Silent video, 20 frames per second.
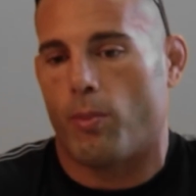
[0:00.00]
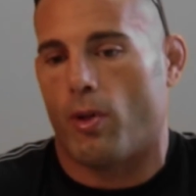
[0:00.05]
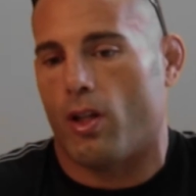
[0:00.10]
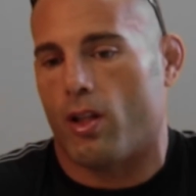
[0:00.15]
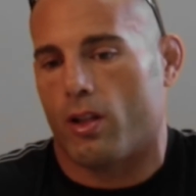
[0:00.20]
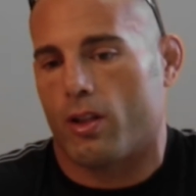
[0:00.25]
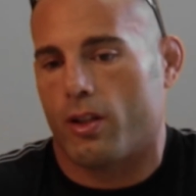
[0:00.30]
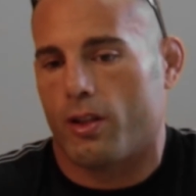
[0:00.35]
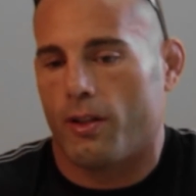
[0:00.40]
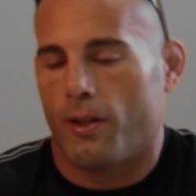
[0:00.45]

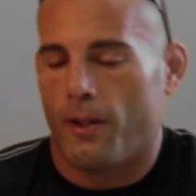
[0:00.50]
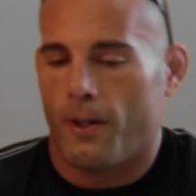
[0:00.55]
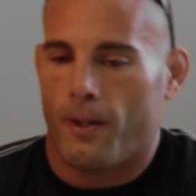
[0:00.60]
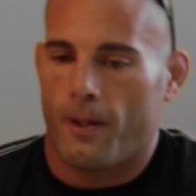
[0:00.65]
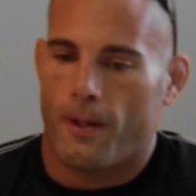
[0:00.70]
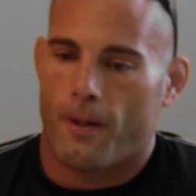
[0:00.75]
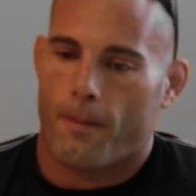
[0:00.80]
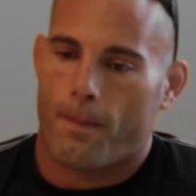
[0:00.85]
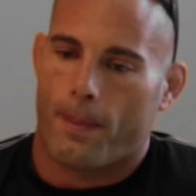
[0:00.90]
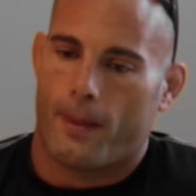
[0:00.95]
park.
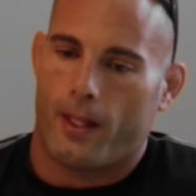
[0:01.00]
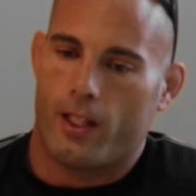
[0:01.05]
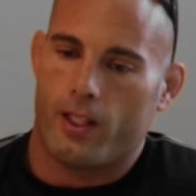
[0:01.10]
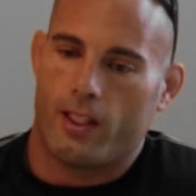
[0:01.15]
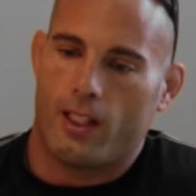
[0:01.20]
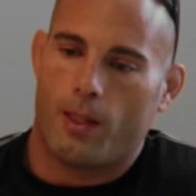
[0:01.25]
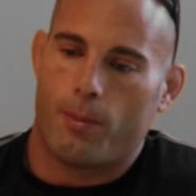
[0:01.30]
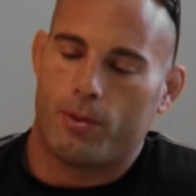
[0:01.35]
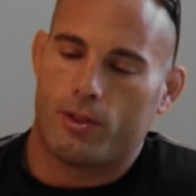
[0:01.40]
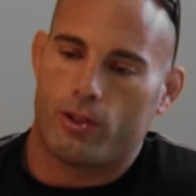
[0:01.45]
And
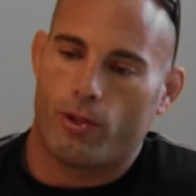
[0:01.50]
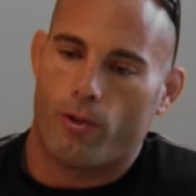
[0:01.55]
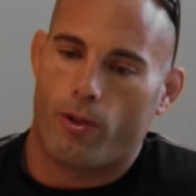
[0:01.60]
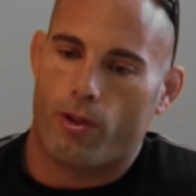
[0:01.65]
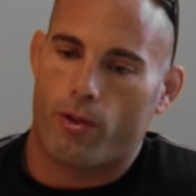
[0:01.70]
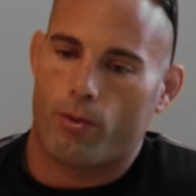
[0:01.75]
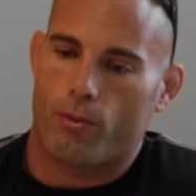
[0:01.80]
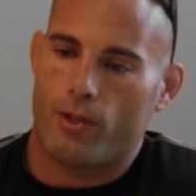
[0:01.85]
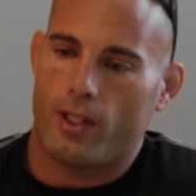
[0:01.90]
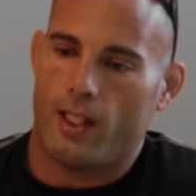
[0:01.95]
in episode
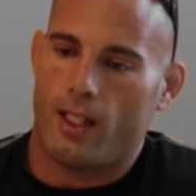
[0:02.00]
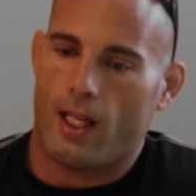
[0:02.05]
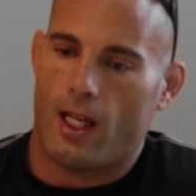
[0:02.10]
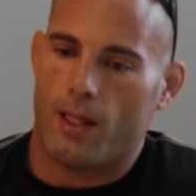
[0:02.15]
3,